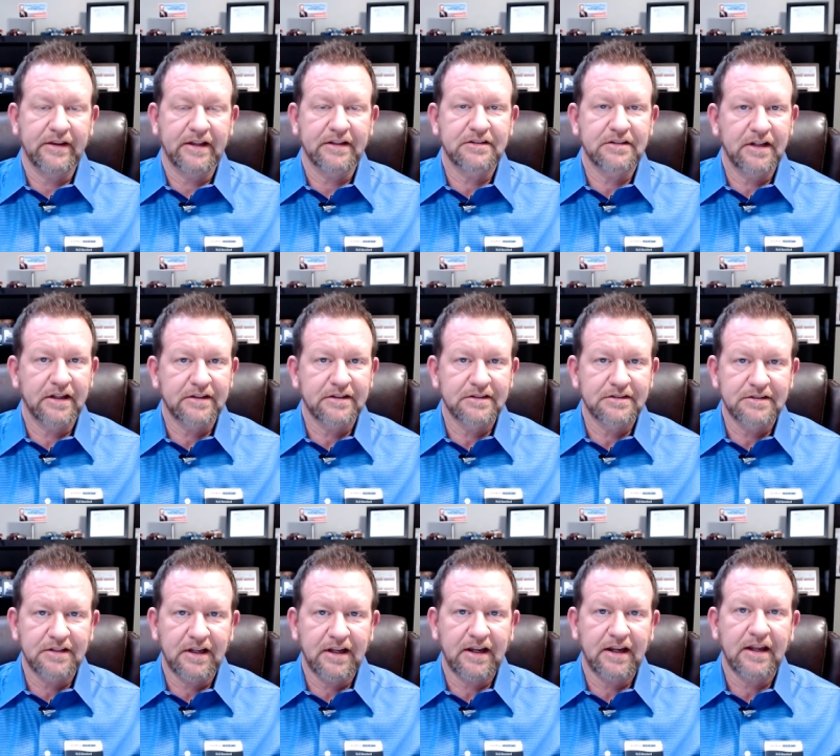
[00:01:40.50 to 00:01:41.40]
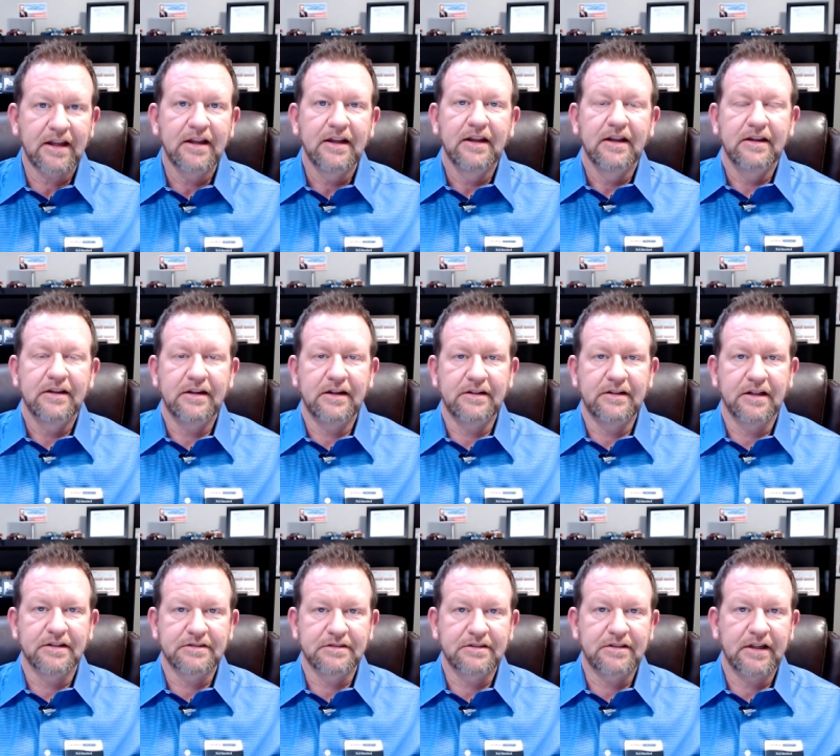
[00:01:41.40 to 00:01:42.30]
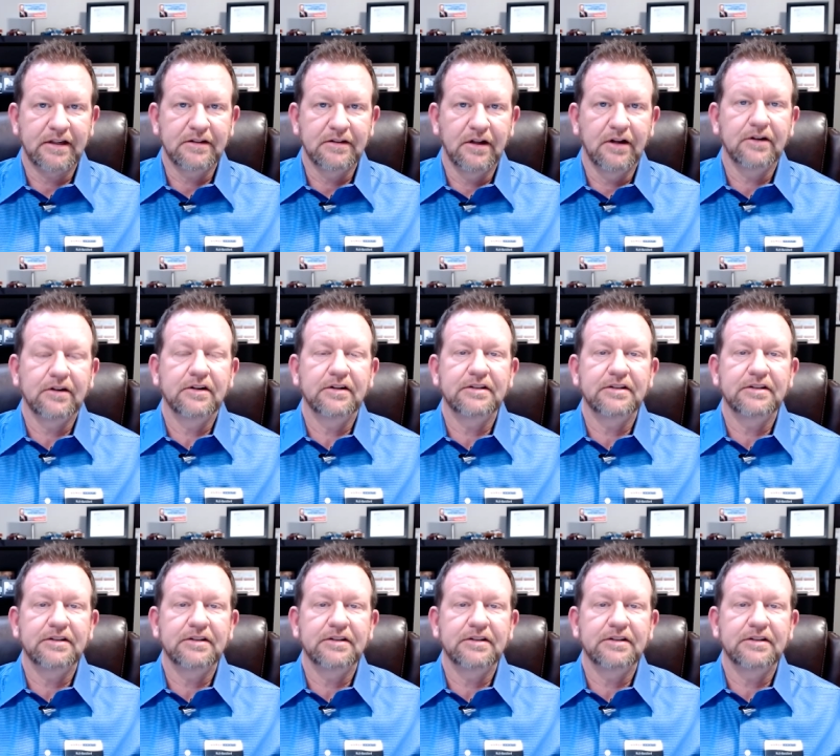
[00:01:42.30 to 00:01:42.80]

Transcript: that's not to say that it doesn't take longer